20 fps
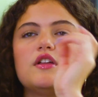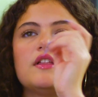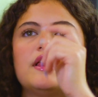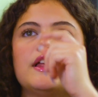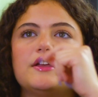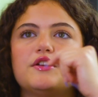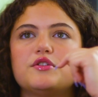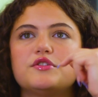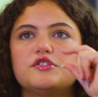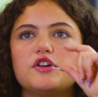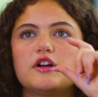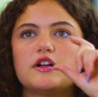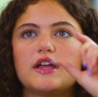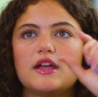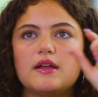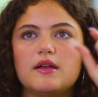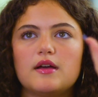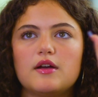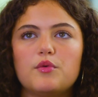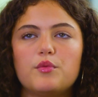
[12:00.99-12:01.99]
like you're
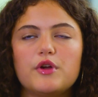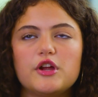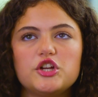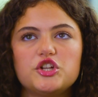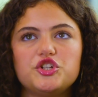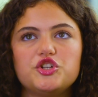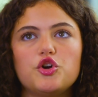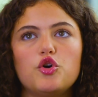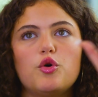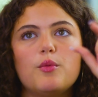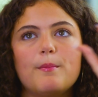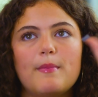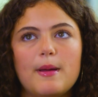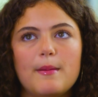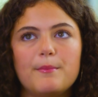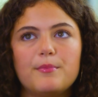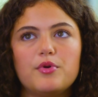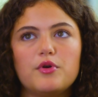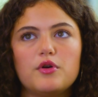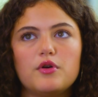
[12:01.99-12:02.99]
talking ratio
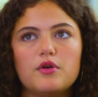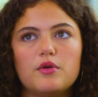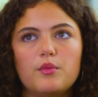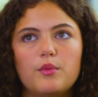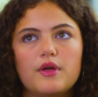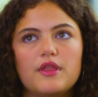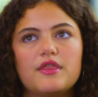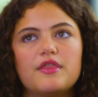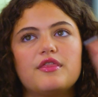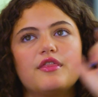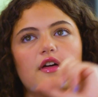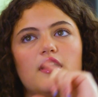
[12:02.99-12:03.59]
member with